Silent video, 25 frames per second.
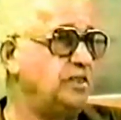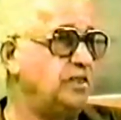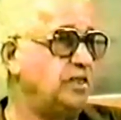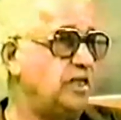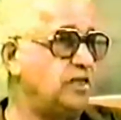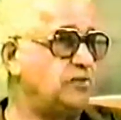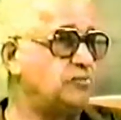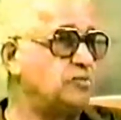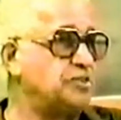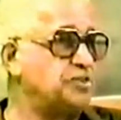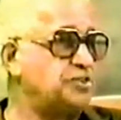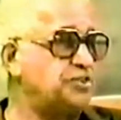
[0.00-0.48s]

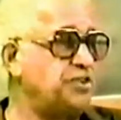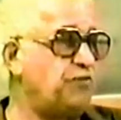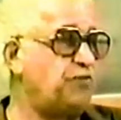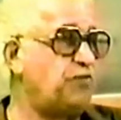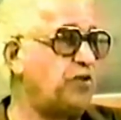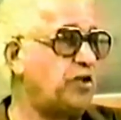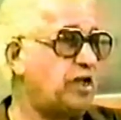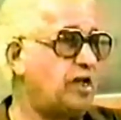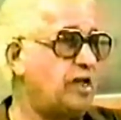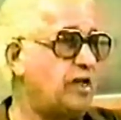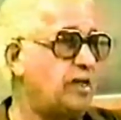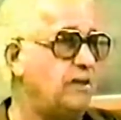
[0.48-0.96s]
It was
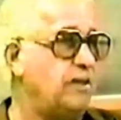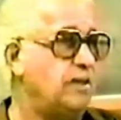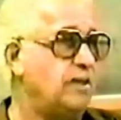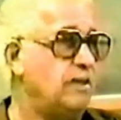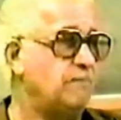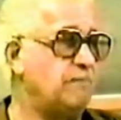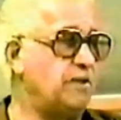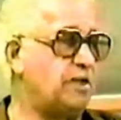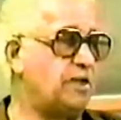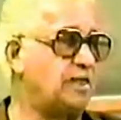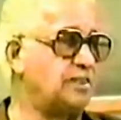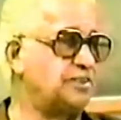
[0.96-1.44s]
difficult
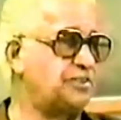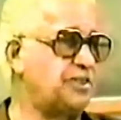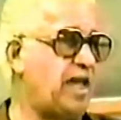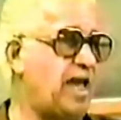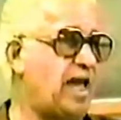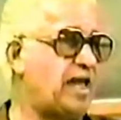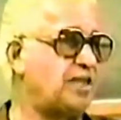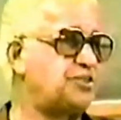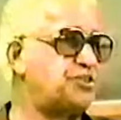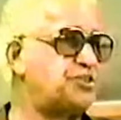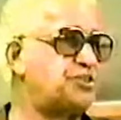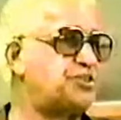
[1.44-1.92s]
because they
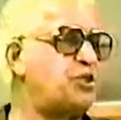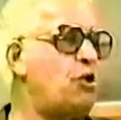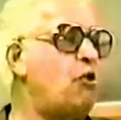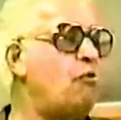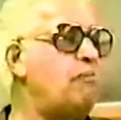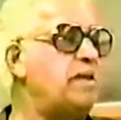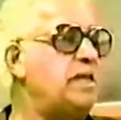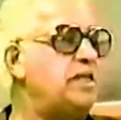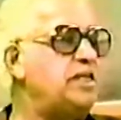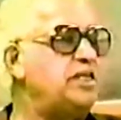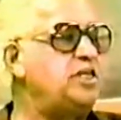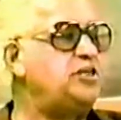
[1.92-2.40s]
had so
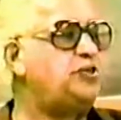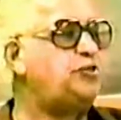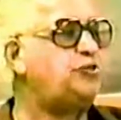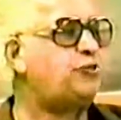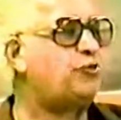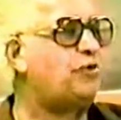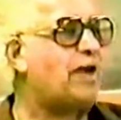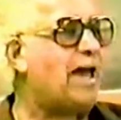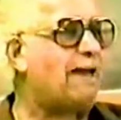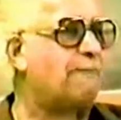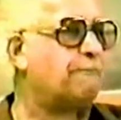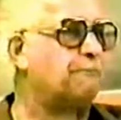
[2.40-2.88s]
many
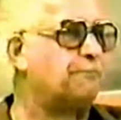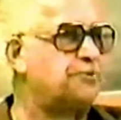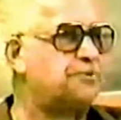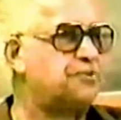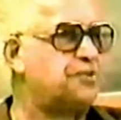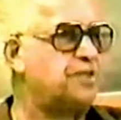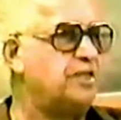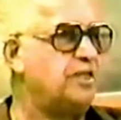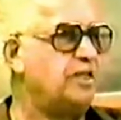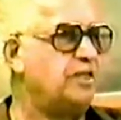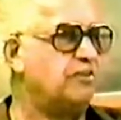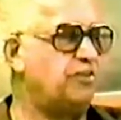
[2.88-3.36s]

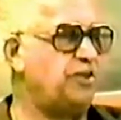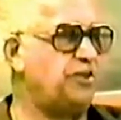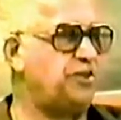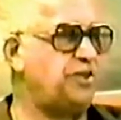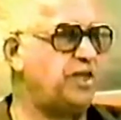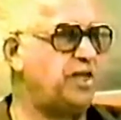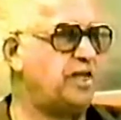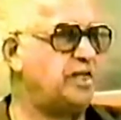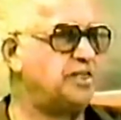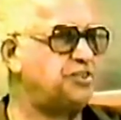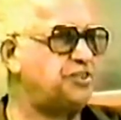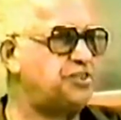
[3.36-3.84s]
traps that
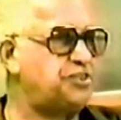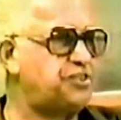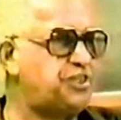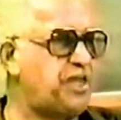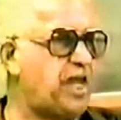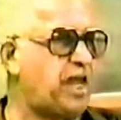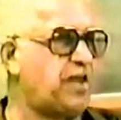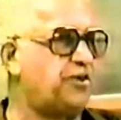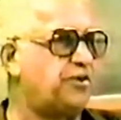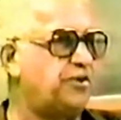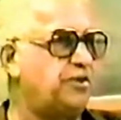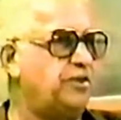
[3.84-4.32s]
they had
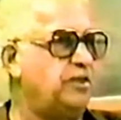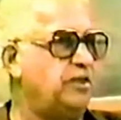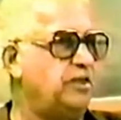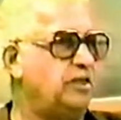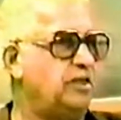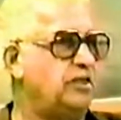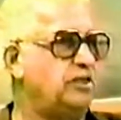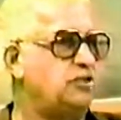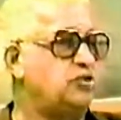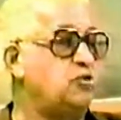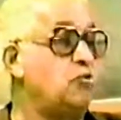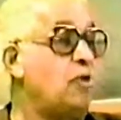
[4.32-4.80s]
set.
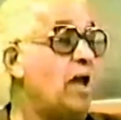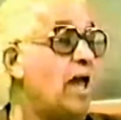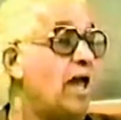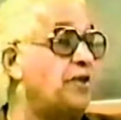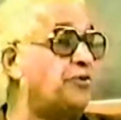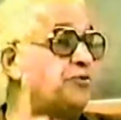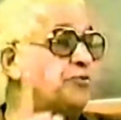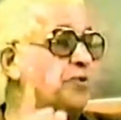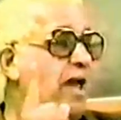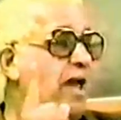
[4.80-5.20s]
You had to